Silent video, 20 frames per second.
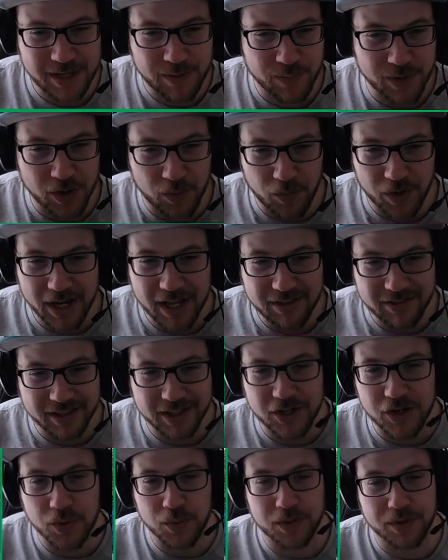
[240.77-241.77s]
We don't want anything to
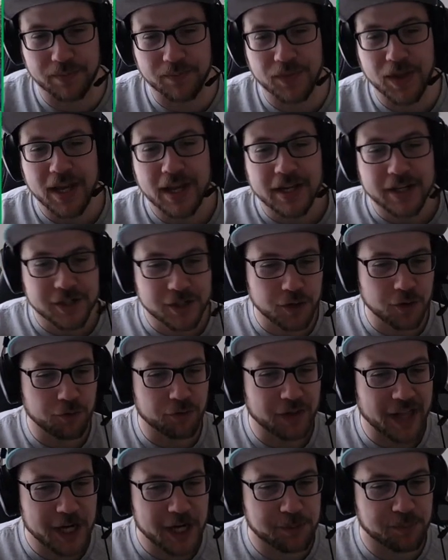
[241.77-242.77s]
do with them. 2
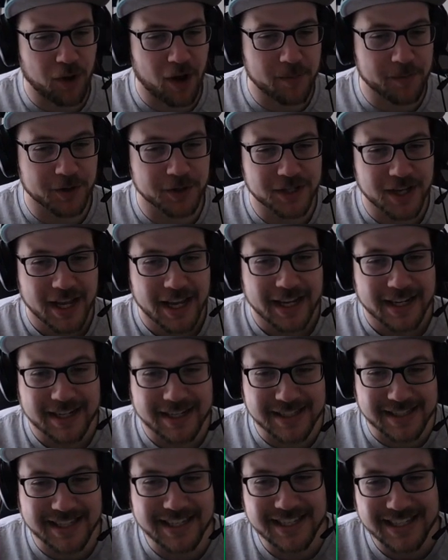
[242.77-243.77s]
Flash Bombers,
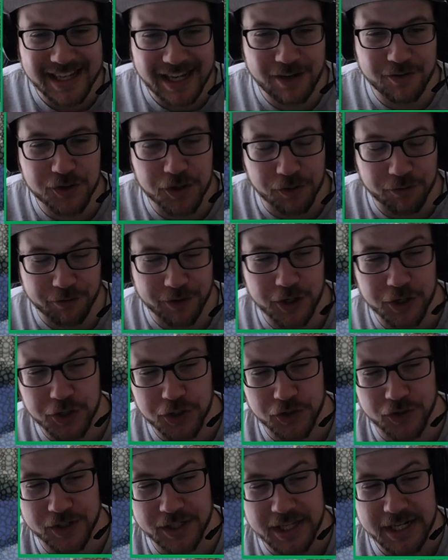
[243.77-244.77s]
because this gives your
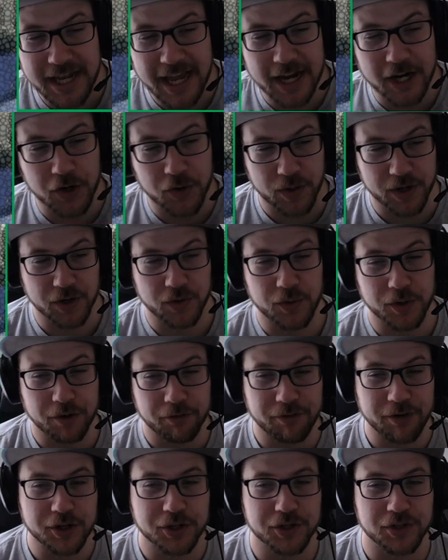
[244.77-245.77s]
finisher in the deck critical. Your
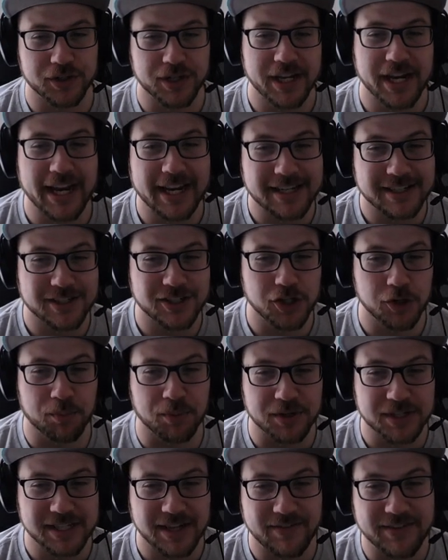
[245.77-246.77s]
finisher in the deck is
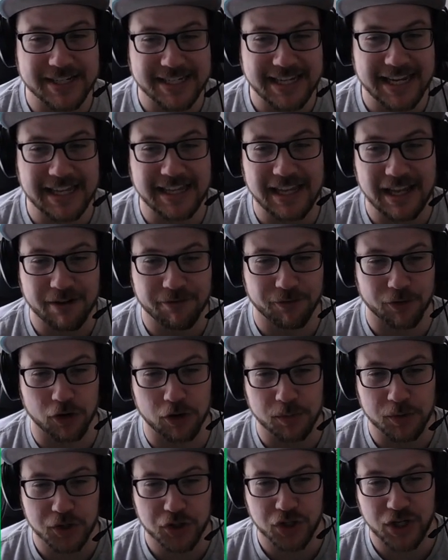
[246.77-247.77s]
Super 17, the Infernal
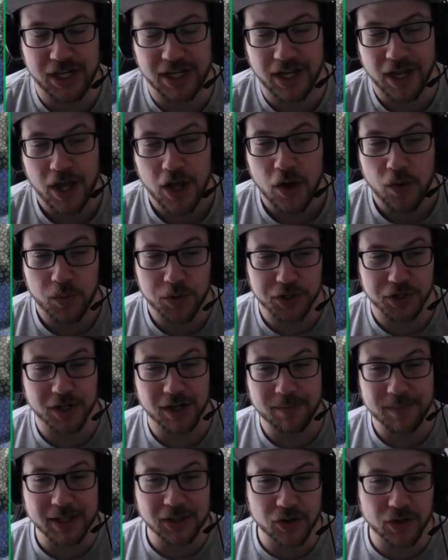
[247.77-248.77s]
Machine, which you're
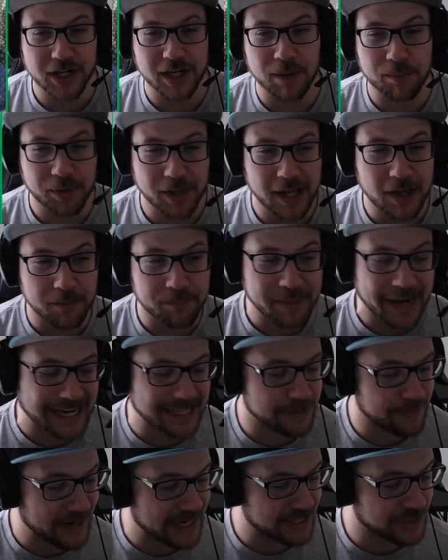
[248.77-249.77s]
going to be looking to play on
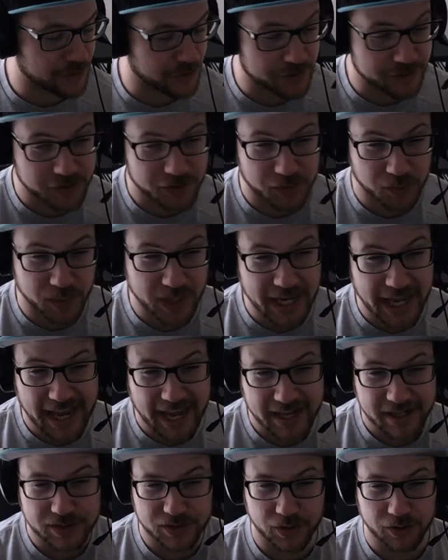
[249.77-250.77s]
back-to-back turns 3
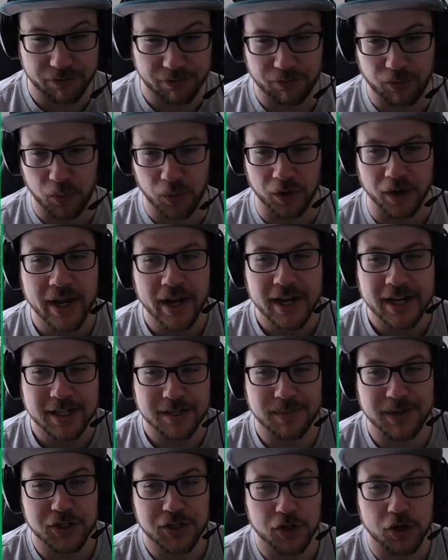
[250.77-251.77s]
and turn 4 to
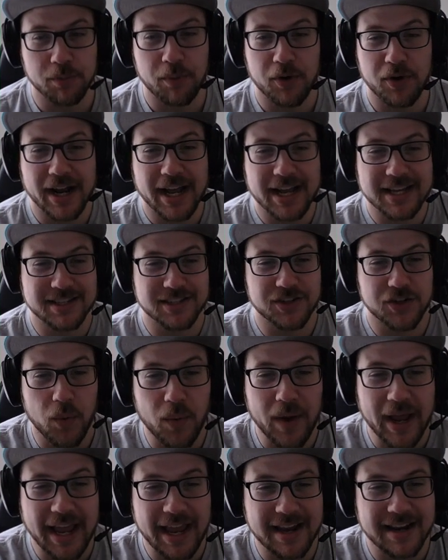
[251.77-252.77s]
make sure your opponent has no
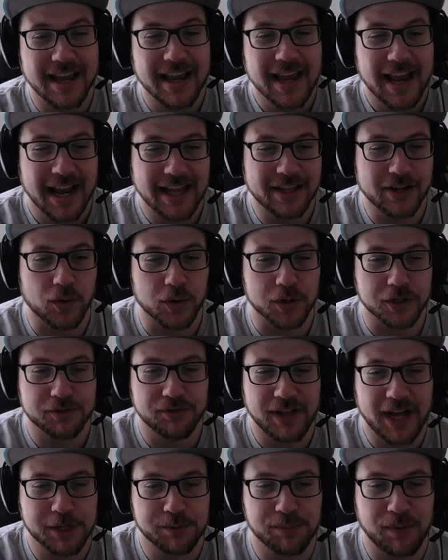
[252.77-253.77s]
hand. And then, of course,
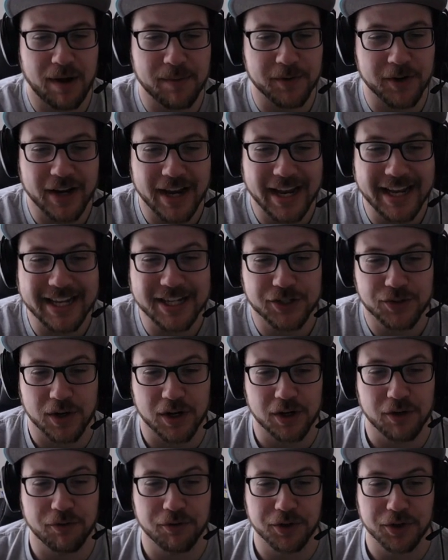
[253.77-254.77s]
Flash Bomber, it gets
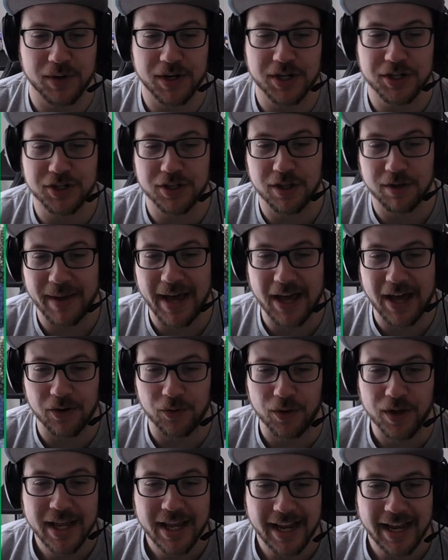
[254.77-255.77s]
critical for the duration of the
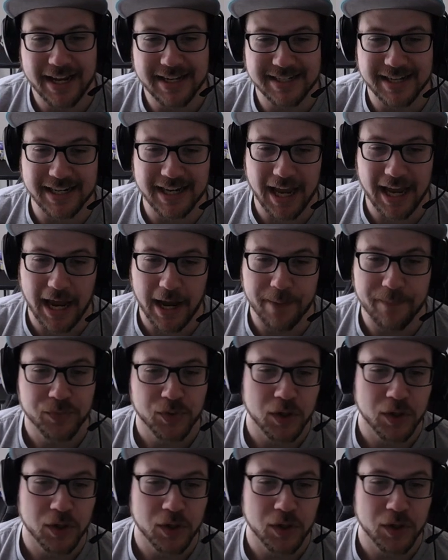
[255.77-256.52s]
battle, and 10k.